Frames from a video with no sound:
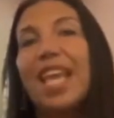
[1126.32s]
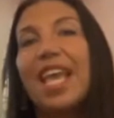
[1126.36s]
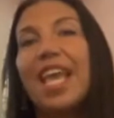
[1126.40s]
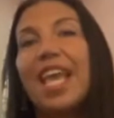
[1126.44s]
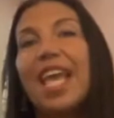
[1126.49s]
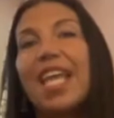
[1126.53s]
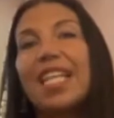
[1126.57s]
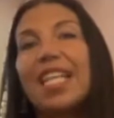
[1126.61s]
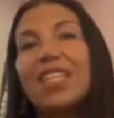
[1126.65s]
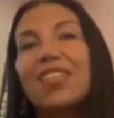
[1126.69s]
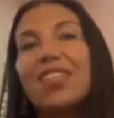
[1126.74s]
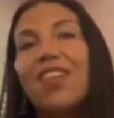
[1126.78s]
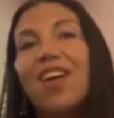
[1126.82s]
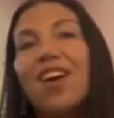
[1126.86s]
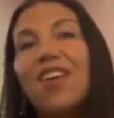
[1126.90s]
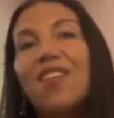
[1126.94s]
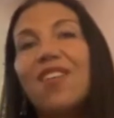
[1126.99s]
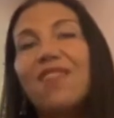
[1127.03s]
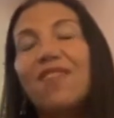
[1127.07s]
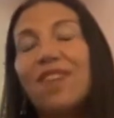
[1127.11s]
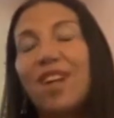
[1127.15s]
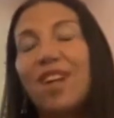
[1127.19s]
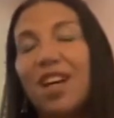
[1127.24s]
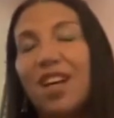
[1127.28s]
and
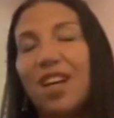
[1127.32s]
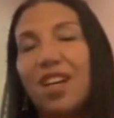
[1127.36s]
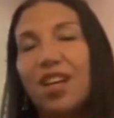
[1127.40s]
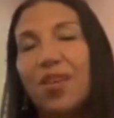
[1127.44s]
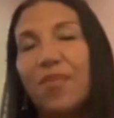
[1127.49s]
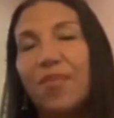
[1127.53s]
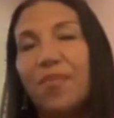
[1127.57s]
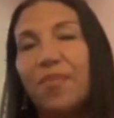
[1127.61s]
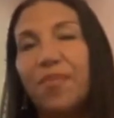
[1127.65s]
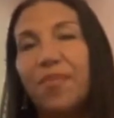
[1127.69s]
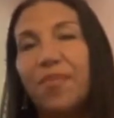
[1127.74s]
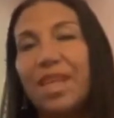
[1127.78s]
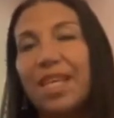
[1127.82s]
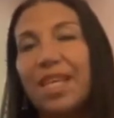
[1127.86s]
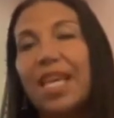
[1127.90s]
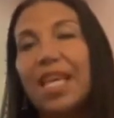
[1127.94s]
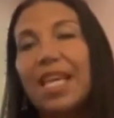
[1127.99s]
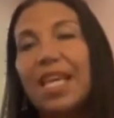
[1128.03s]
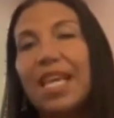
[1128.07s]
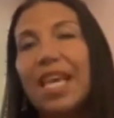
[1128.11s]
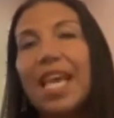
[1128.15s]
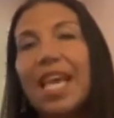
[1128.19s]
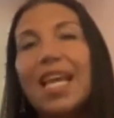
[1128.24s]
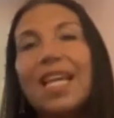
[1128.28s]
love um, it
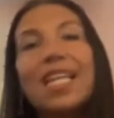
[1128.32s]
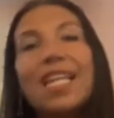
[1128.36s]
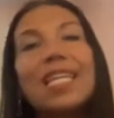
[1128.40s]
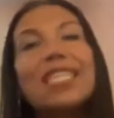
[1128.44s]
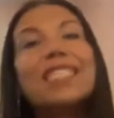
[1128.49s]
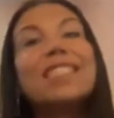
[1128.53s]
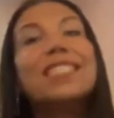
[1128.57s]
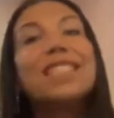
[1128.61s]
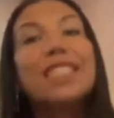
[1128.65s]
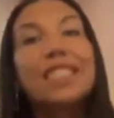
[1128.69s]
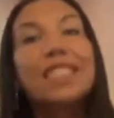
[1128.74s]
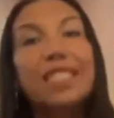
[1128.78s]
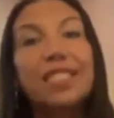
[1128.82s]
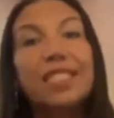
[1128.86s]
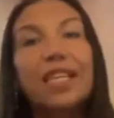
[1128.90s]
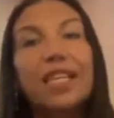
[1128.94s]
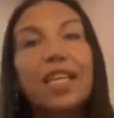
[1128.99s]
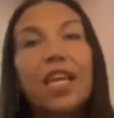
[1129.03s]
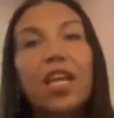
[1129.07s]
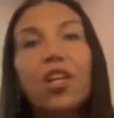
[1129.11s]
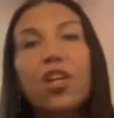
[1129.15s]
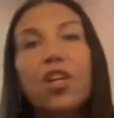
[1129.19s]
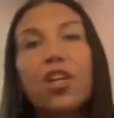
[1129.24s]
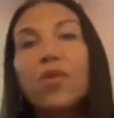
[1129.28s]
can't exist it
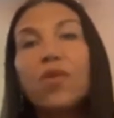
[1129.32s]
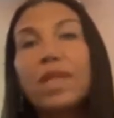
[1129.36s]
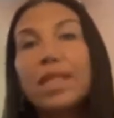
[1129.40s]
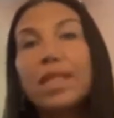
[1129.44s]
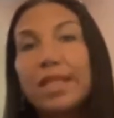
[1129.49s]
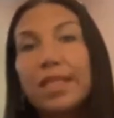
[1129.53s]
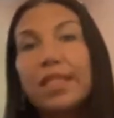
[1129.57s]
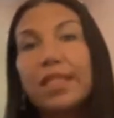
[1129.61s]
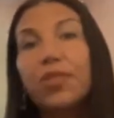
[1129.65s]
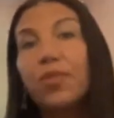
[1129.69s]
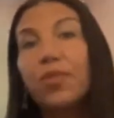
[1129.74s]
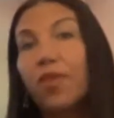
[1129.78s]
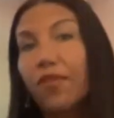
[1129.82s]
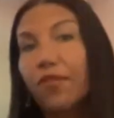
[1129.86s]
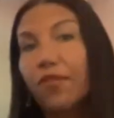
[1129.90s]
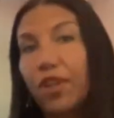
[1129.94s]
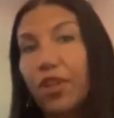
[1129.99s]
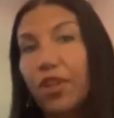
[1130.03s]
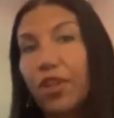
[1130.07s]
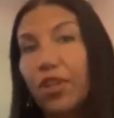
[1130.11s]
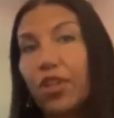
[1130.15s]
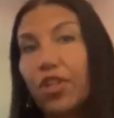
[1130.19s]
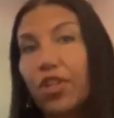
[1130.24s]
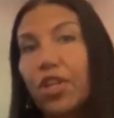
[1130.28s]
can't coexist with
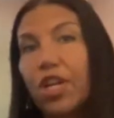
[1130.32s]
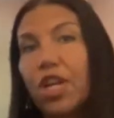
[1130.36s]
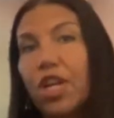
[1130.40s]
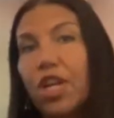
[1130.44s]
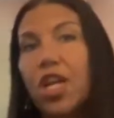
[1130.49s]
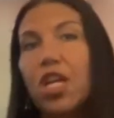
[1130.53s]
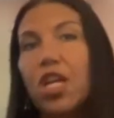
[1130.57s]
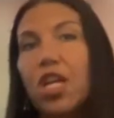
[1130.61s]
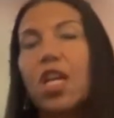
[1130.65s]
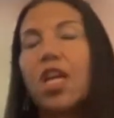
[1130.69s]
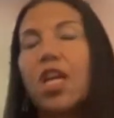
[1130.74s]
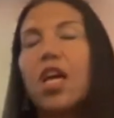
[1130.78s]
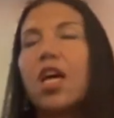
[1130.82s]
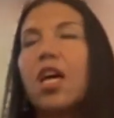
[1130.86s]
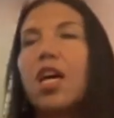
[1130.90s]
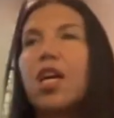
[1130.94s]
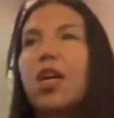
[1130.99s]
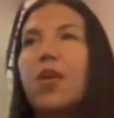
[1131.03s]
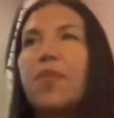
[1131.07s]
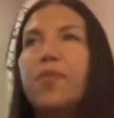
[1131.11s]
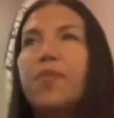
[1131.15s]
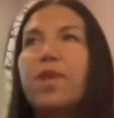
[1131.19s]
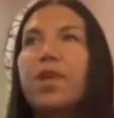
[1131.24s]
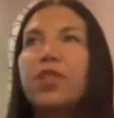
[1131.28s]
fear
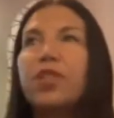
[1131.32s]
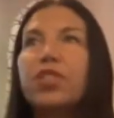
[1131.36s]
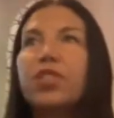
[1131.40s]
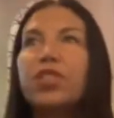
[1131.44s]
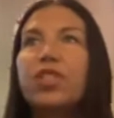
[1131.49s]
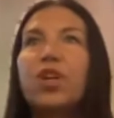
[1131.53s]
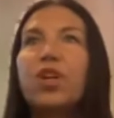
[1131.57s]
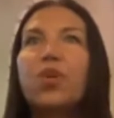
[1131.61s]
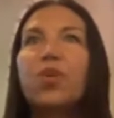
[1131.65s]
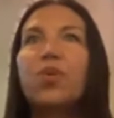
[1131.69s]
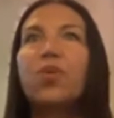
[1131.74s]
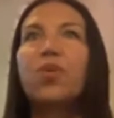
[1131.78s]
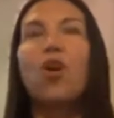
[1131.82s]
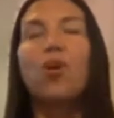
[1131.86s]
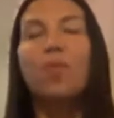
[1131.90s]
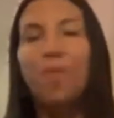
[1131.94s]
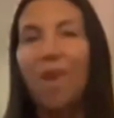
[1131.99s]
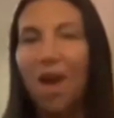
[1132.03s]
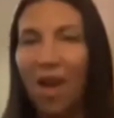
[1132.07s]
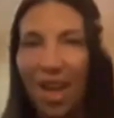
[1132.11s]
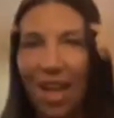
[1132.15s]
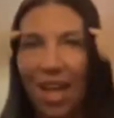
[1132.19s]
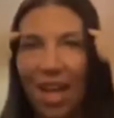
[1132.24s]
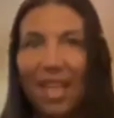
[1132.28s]
um, so our
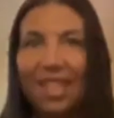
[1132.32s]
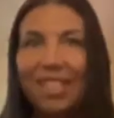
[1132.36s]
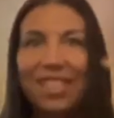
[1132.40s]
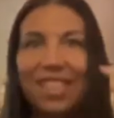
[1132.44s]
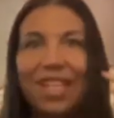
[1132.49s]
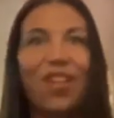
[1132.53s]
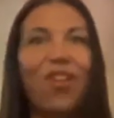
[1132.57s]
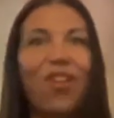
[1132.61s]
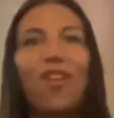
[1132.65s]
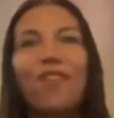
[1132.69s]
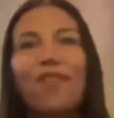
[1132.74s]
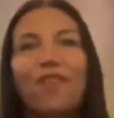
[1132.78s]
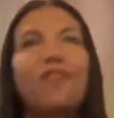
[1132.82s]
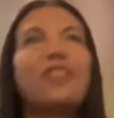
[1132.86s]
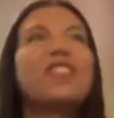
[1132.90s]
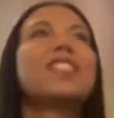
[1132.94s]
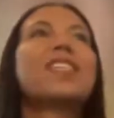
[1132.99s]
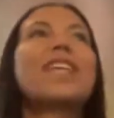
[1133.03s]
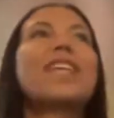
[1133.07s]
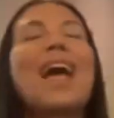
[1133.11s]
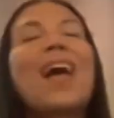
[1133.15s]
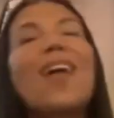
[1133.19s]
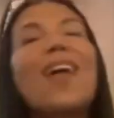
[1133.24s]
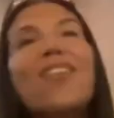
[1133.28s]
mind and all of our
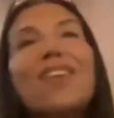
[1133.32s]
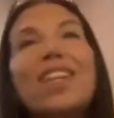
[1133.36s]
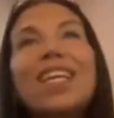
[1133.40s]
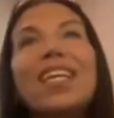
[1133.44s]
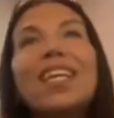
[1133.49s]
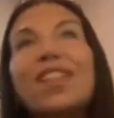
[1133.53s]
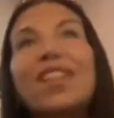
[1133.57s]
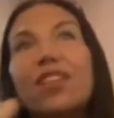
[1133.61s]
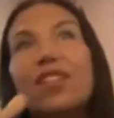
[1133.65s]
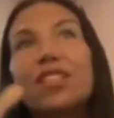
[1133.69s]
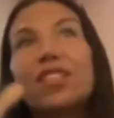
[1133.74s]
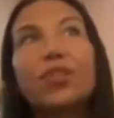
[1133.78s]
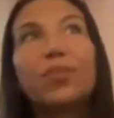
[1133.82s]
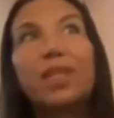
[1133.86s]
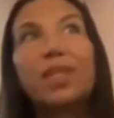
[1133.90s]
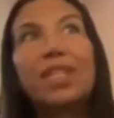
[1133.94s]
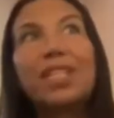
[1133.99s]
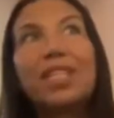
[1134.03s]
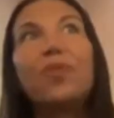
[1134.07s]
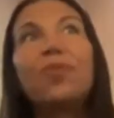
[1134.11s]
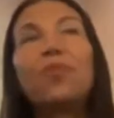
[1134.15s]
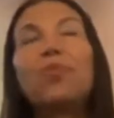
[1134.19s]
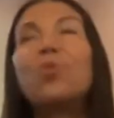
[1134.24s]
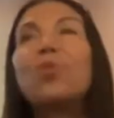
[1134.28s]
physicality in this
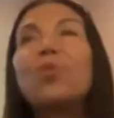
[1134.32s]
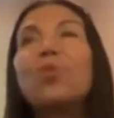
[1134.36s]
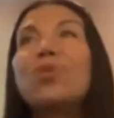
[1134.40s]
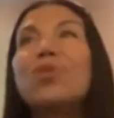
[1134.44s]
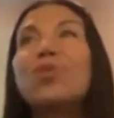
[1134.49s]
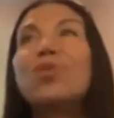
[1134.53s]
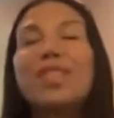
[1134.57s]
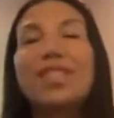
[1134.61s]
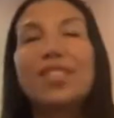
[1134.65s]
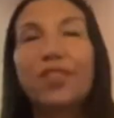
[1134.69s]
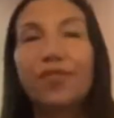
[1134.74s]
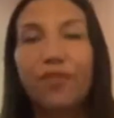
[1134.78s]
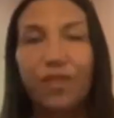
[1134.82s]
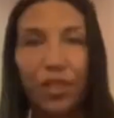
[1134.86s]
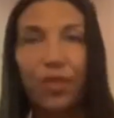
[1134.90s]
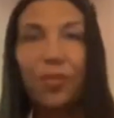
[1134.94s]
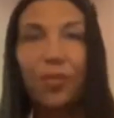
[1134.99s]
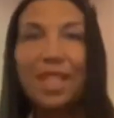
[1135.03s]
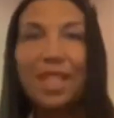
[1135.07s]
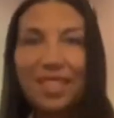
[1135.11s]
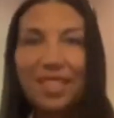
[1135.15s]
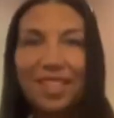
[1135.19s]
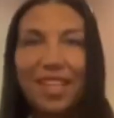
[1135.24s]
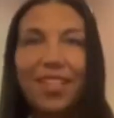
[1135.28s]
3D world is fear
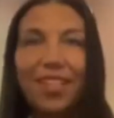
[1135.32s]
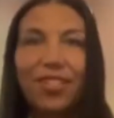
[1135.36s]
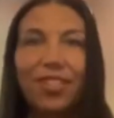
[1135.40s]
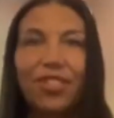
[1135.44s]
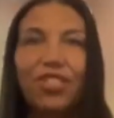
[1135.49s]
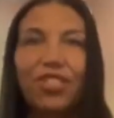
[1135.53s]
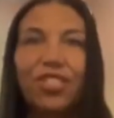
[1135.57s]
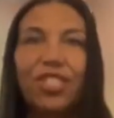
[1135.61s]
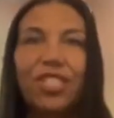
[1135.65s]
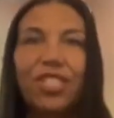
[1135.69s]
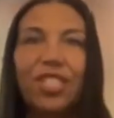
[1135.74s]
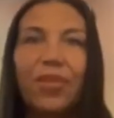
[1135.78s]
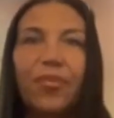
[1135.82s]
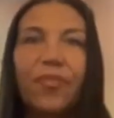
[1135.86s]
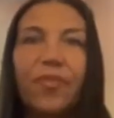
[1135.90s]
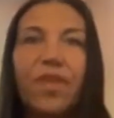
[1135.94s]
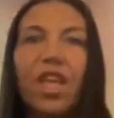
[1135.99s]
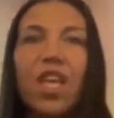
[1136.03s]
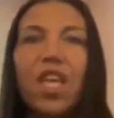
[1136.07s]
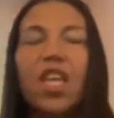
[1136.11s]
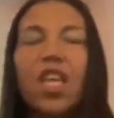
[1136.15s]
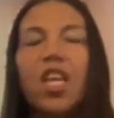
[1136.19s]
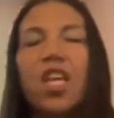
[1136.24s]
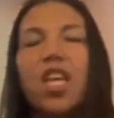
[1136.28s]
based energy.
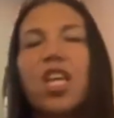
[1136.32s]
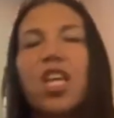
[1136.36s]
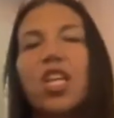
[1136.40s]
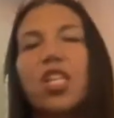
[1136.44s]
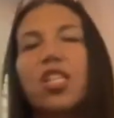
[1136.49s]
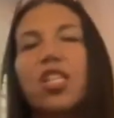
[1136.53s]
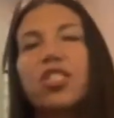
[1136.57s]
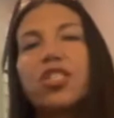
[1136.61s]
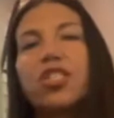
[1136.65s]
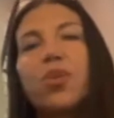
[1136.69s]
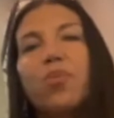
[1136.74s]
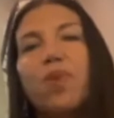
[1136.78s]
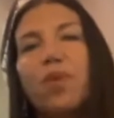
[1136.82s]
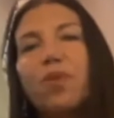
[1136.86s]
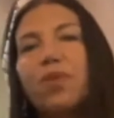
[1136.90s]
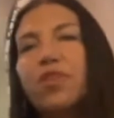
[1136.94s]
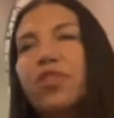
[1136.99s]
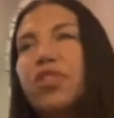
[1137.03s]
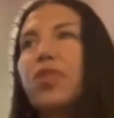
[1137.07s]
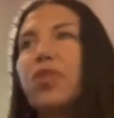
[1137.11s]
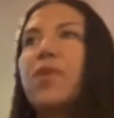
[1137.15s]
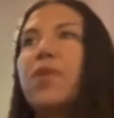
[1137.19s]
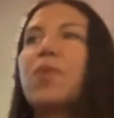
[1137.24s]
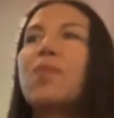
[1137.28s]
So, what we're
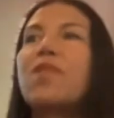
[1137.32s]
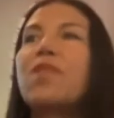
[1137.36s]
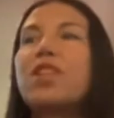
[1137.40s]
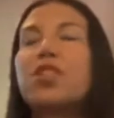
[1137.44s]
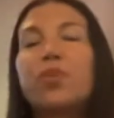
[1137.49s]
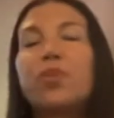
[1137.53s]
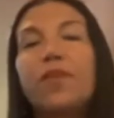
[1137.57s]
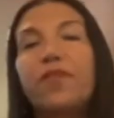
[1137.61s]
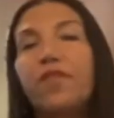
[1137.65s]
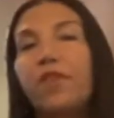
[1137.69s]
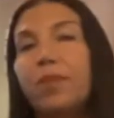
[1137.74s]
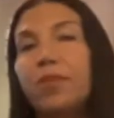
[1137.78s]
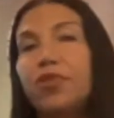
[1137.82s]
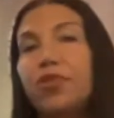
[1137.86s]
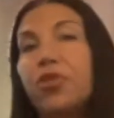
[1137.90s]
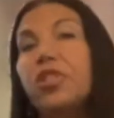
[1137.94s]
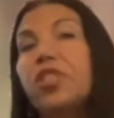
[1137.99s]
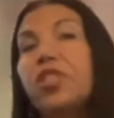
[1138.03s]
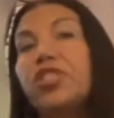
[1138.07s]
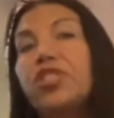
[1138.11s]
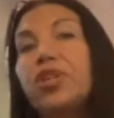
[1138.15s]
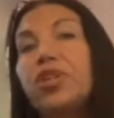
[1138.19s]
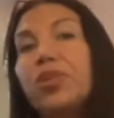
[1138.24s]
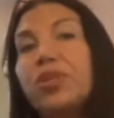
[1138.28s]
doing, what the twin flame
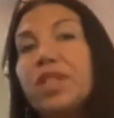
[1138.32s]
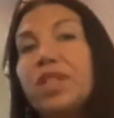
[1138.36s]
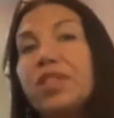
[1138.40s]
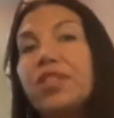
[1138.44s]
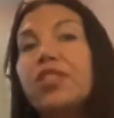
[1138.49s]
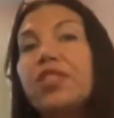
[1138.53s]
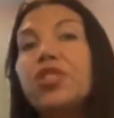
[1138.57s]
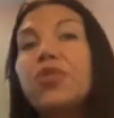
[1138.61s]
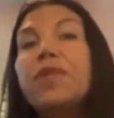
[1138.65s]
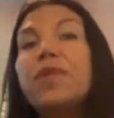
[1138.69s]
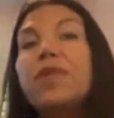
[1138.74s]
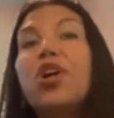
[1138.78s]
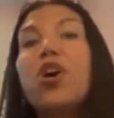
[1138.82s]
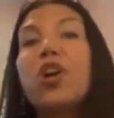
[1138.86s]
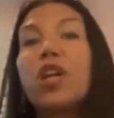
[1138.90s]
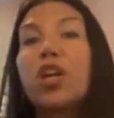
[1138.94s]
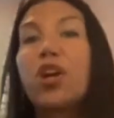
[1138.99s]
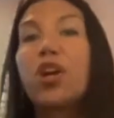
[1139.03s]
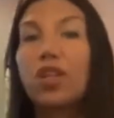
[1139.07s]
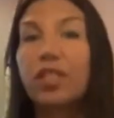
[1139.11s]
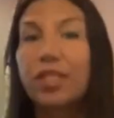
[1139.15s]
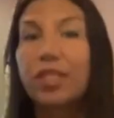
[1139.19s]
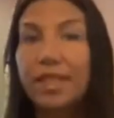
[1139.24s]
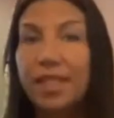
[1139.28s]
journey shows us to do
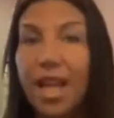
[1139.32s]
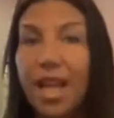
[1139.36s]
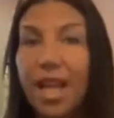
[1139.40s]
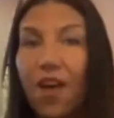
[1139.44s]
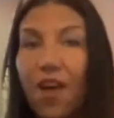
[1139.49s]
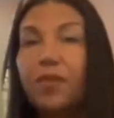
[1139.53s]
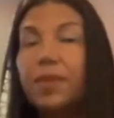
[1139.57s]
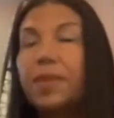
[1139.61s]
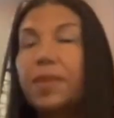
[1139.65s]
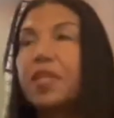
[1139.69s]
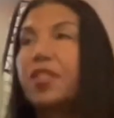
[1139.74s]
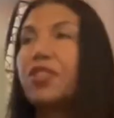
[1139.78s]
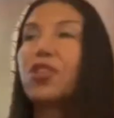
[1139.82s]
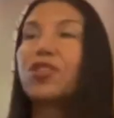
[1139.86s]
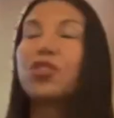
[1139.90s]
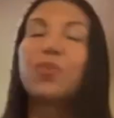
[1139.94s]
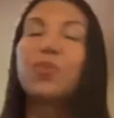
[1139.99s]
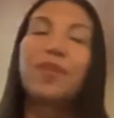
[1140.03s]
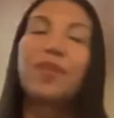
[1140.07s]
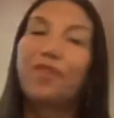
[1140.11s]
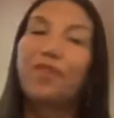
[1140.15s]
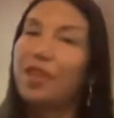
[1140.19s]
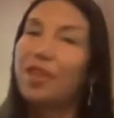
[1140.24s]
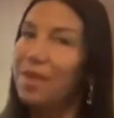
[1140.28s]
regarding ourselves, because our
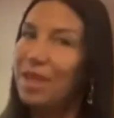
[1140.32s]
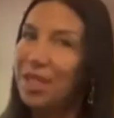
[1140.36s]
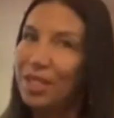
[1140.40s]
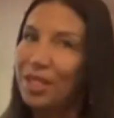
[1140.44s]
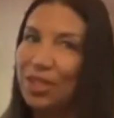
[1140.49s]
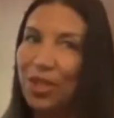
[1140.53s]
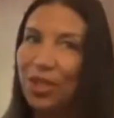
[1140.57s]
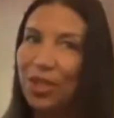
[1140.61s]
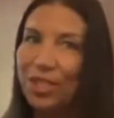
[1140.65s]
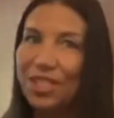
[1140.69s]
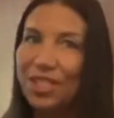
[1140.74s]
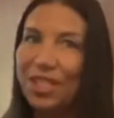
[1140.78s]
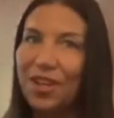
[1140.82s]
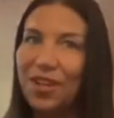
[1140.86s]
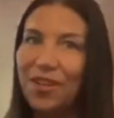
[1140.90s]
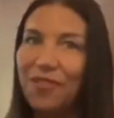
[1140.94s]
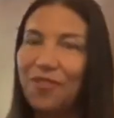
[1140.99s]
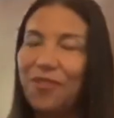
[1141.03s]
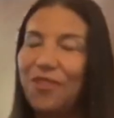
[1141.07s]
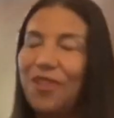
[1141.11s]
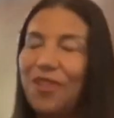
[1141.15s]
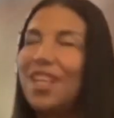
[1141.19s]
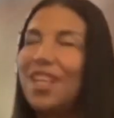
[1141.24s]
twin flame is ourself,